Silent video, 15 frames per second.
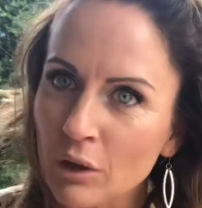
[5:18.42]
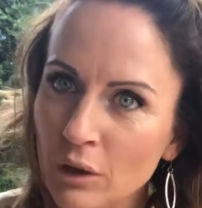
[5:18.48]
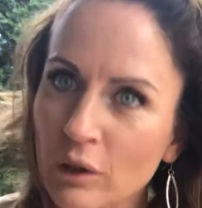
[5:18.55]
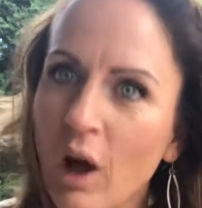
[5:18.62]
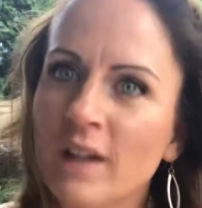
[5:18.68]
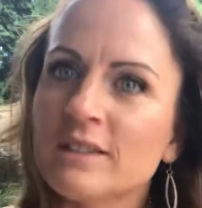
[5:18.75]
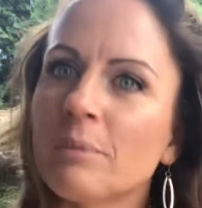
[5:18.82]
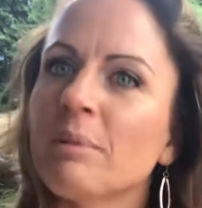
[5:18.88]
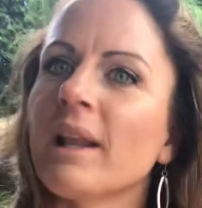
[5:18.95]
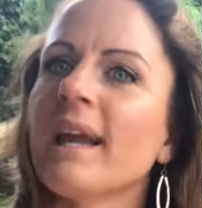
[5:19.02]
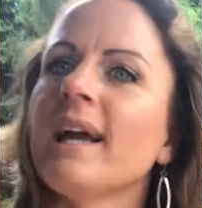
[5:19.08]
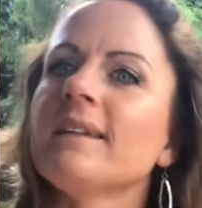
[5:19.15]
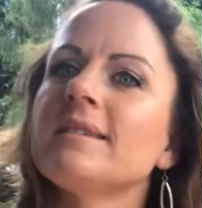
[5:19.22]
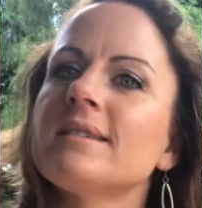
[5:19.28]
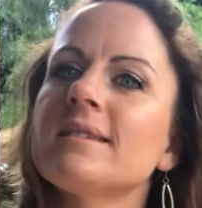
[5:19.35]
Lots of
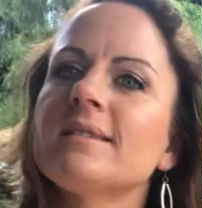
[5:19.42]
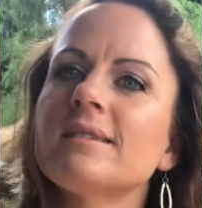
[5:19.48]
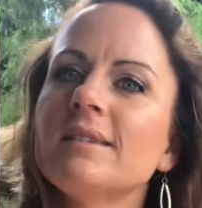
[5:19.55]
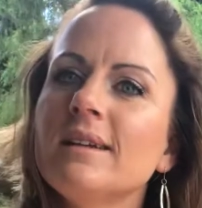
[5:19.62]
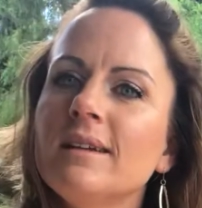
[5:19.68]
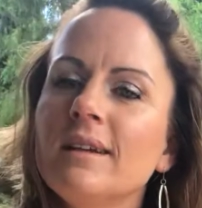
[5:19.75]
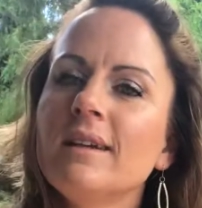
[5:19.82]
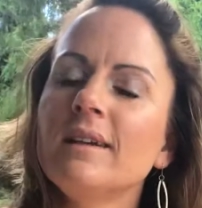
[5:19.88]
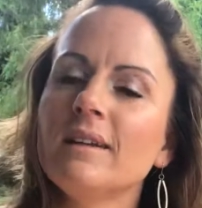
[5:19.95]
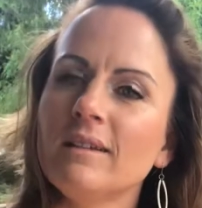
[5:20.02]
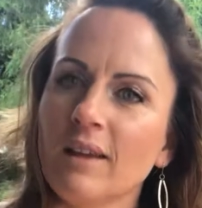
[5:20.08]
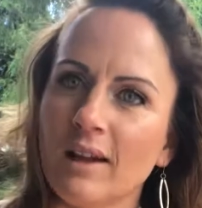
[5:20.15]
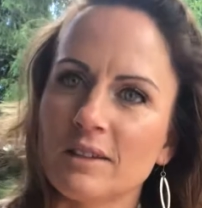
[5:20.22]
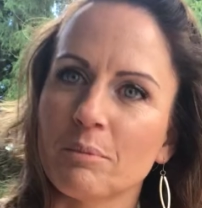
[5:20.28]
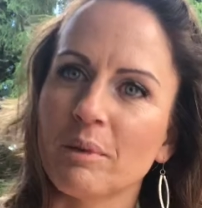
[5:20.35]
plants,
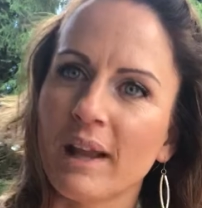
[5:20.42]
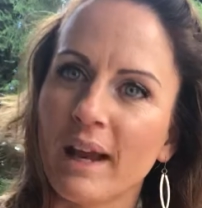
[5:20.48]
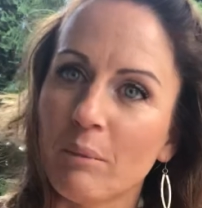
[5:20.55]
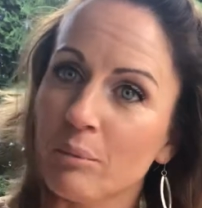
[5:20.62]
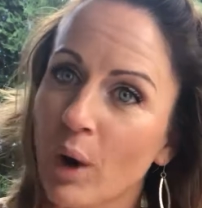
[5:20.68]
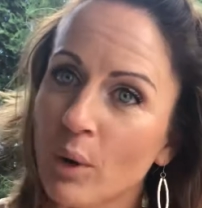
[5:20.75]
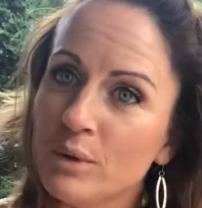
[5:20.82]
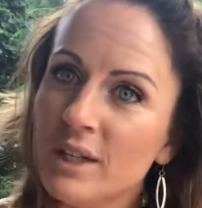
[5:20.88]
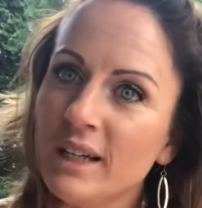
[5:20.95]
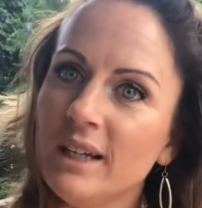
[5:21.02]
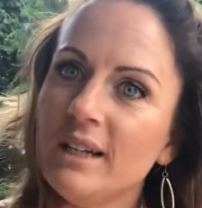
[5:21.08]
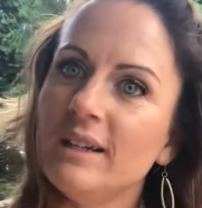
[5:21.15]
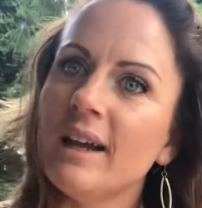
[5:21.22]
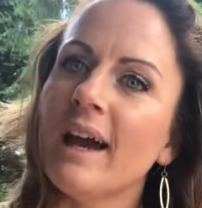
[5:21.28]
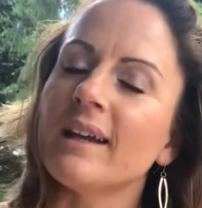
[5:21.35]
lots of plant
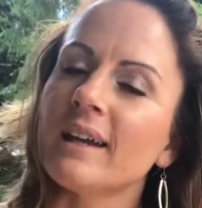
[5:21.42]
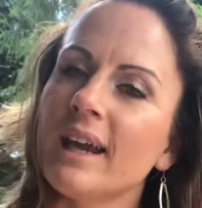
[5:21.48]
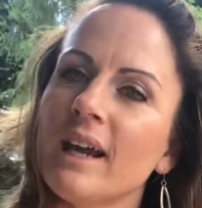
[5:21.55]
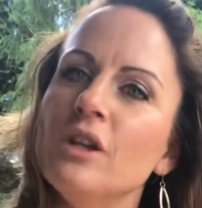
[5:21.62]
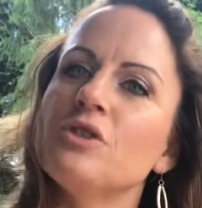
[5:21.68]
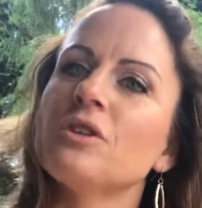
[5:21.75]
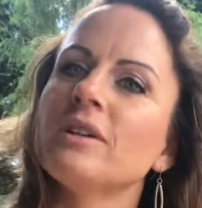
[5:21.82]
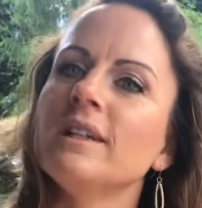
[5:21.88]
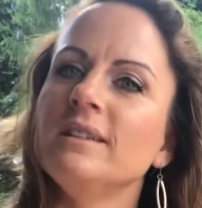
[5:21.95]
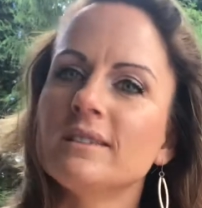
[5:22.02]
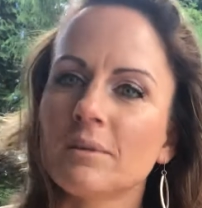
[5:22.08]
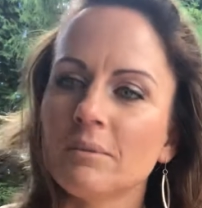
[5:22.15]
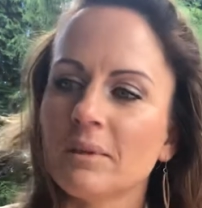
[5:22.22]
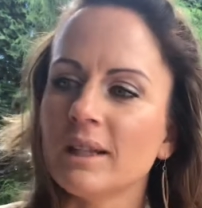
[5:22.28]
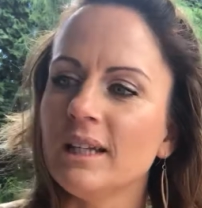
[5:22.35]
protein, and occasionally
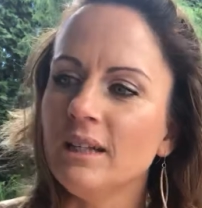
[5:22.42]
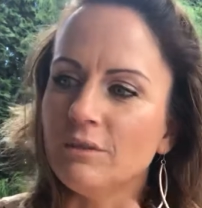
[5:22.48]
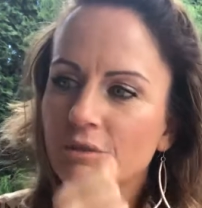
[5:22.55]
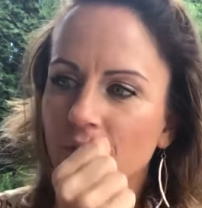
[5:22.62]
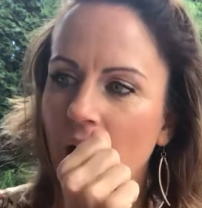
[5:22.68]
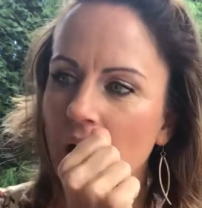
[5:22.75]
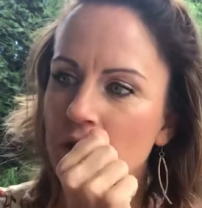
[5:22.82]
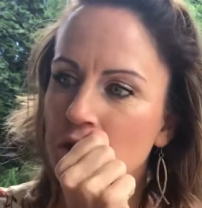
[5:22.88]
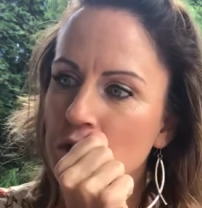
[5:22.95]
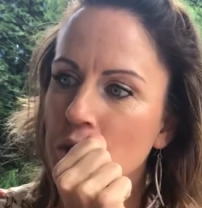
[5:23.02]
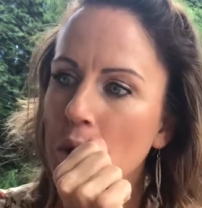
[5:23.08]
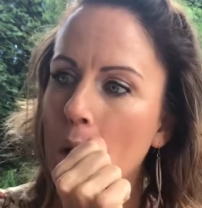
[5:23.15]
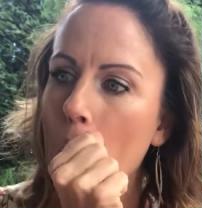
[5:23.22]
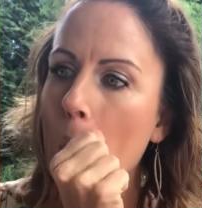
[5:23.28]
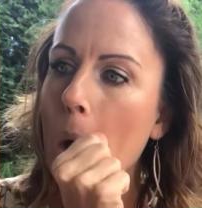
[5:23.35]
some lean flesh.
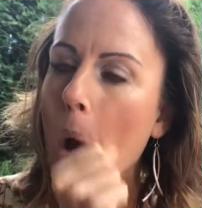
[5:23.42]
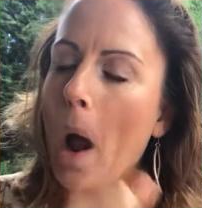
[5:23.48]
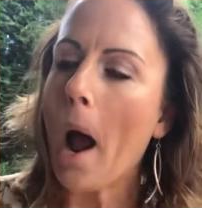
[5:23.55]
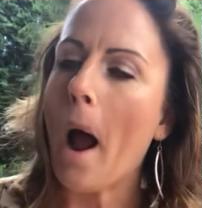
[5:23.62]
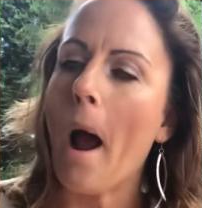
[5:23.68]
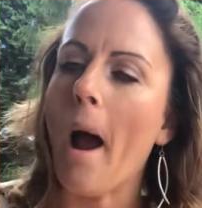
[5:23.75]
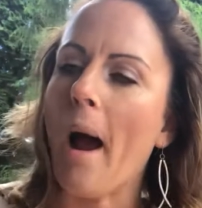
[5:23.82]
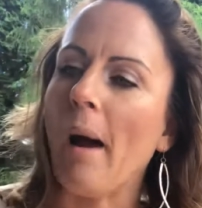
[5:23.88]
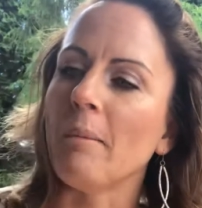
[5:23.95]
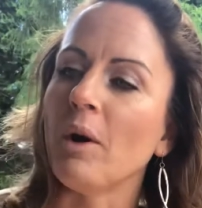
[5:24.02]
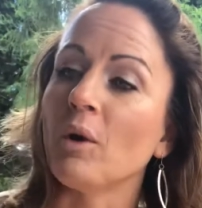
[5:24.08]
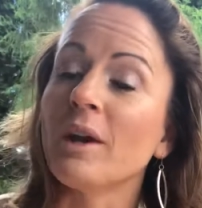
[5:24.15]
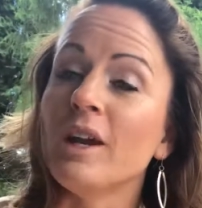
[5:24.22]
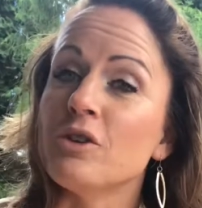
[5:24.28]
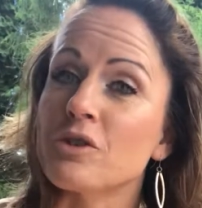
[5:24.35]

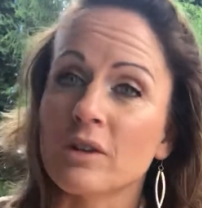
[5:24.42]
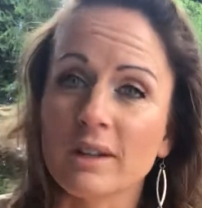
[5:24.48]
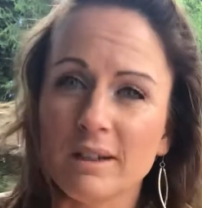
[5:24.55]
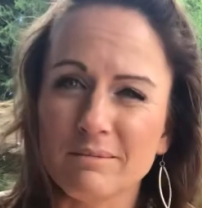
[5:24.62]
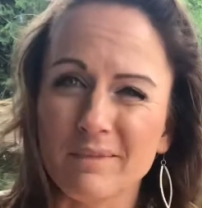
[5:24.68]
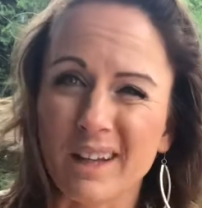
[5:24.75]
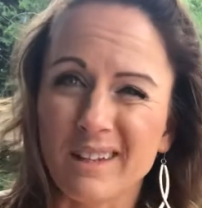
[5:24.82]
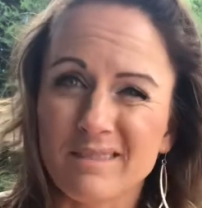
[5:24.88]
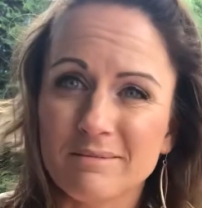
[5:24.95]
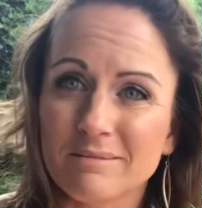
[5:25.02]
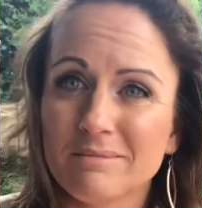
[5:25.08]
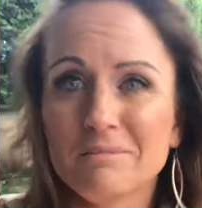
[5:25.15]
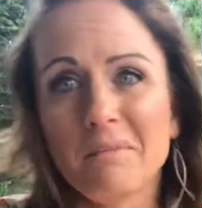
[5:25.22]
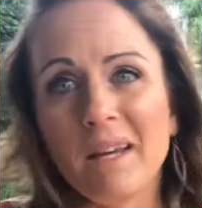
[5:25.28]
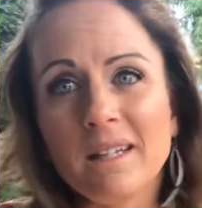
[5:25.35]
Occasionally, like
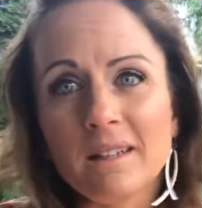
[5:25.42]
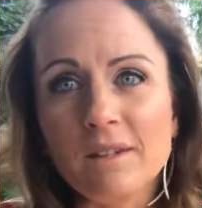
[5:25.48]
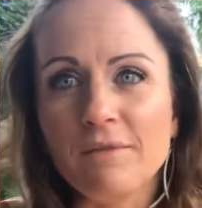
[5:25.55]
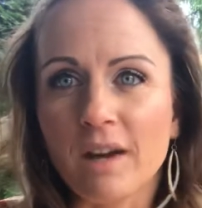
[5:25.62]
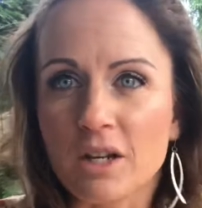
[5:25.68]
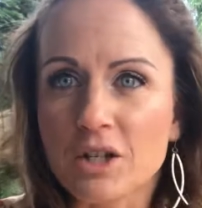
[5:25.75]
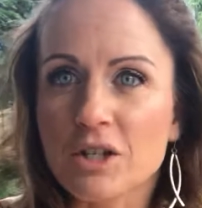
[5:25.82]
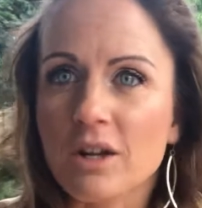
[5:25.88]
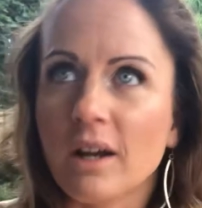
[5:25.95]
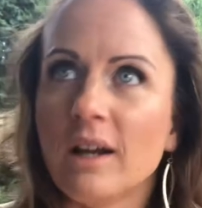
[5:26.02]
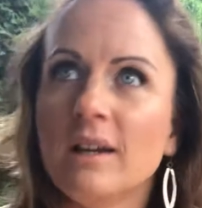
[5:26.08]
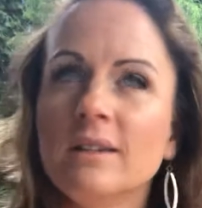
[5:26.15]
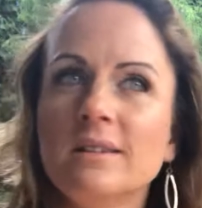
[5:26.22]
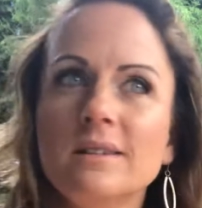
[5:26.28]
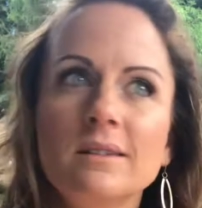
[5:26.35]
mainly fish,
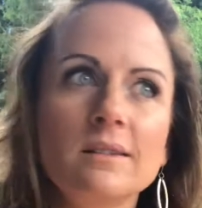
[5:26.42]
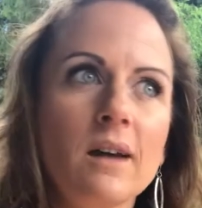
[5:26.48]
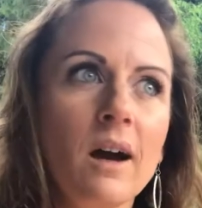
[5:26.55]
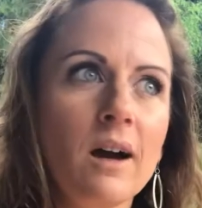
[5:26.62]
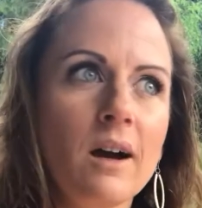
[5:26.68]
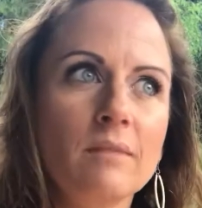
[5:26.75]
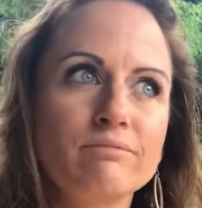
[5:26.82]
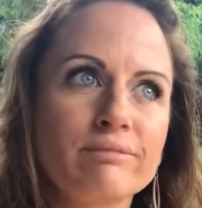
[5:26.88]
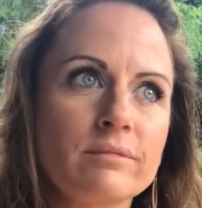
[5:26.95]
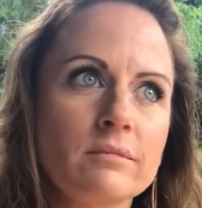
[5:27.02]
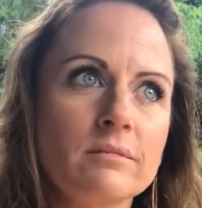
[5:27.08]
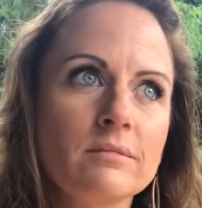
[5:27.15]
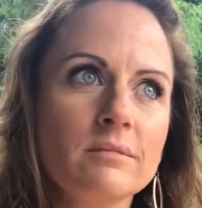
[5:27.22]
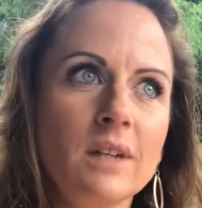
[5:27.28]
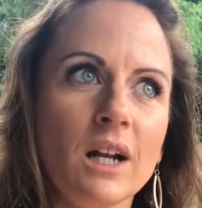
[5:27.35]
and
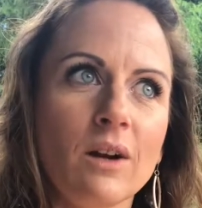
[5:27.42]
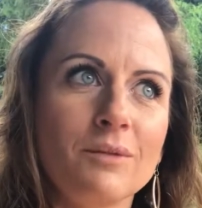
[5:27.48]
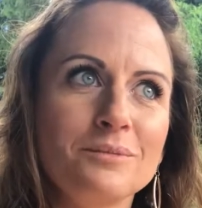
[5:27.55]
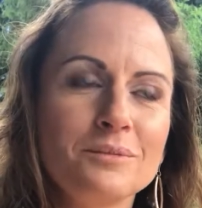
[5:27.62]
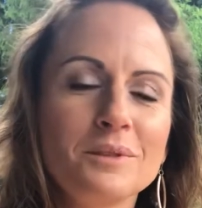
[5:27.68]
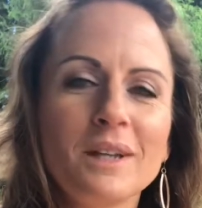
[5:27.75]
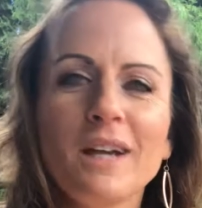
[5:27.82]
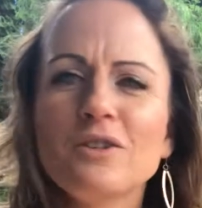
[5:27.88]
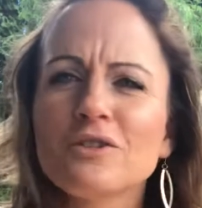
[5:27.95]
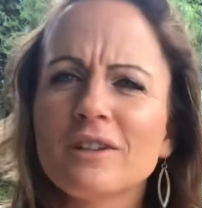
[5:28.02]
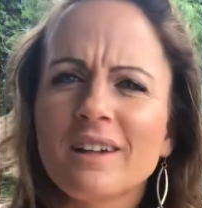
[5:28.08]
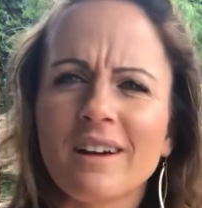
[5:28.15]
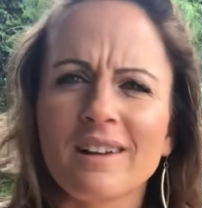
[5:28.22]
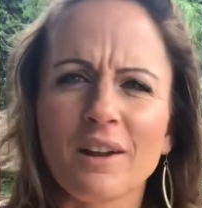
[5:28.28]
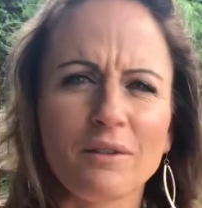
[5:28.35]
you know, occasionally
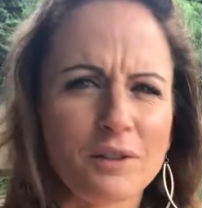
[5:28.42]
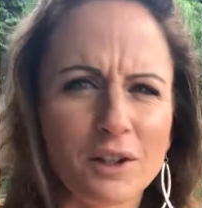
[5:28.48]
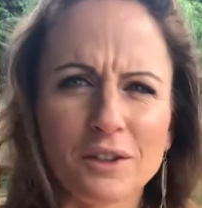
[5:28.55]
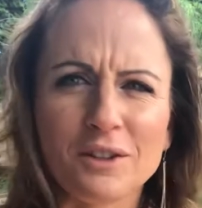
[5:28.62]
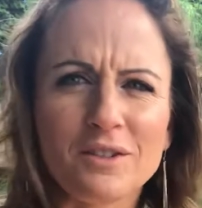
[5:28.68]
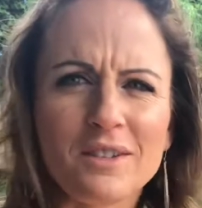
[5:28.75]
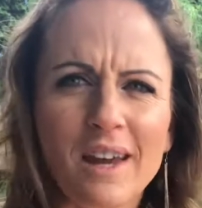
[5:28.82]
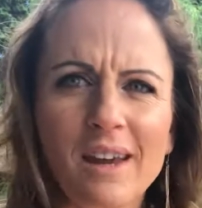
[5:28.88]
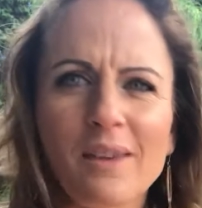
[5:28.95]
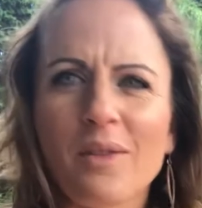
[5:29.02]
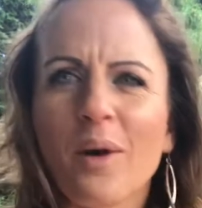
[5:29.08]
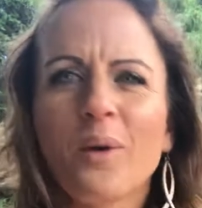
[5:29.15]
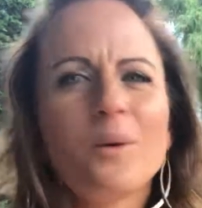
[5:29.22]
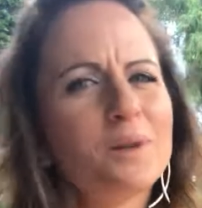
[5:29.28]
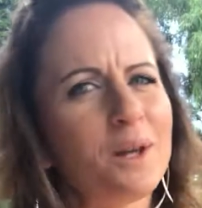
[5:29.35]
I love a good steak
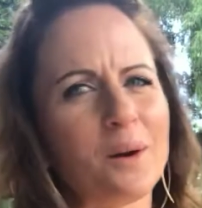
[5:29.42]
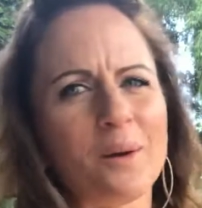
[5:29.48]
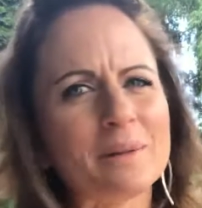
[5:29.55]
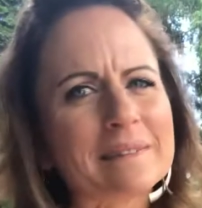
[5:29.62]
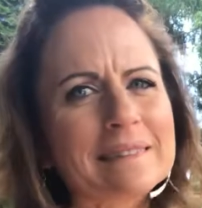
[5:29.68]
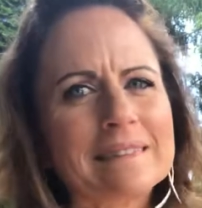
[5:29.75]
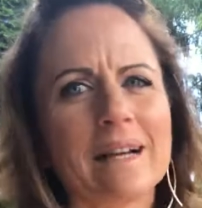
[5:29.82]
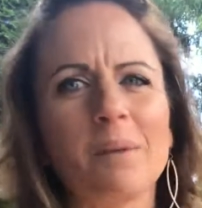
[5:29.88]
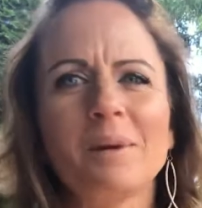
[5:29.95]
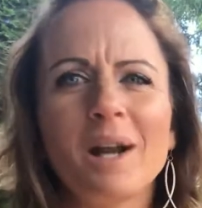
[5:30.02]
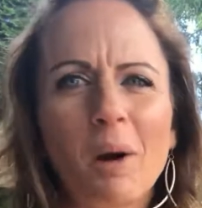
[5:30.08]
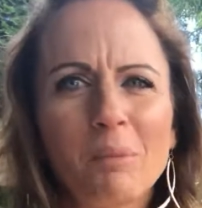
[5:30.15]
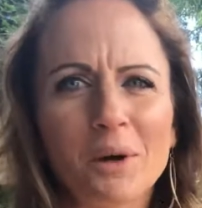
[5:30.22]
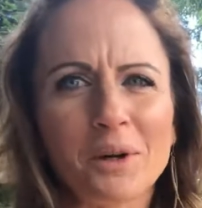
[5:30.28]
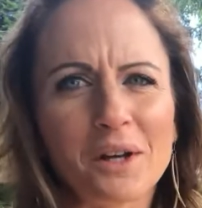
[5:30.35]
though. You know, I'm an
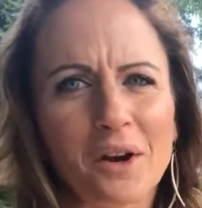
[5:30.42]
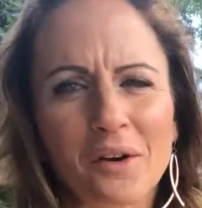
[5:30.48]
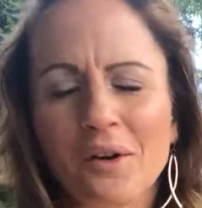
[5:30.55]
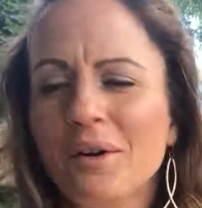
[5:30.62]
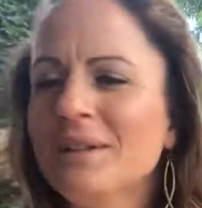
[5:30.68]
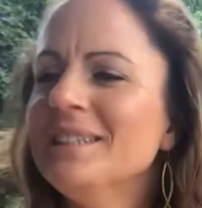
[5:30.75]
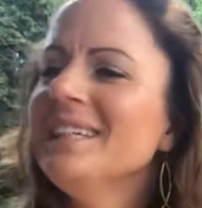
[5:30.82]
Alberta girl.